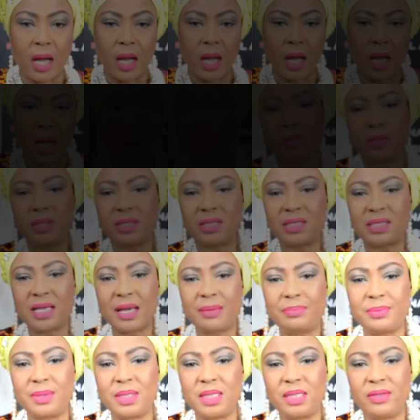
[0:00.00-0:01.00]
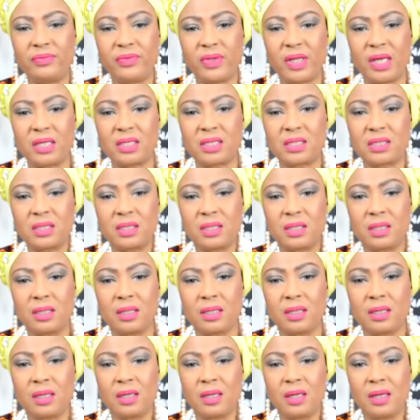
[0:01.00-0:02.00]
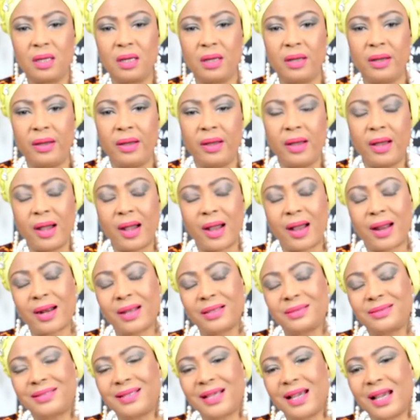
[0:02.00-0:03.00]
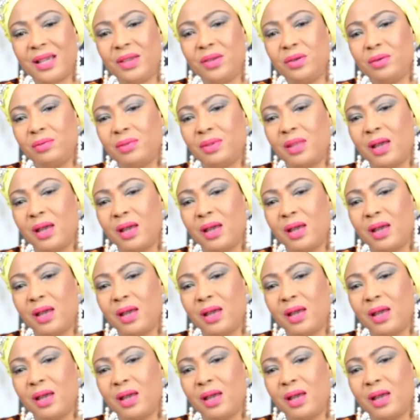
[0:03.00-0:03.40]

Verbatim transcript: Your receptiveness and I tell you,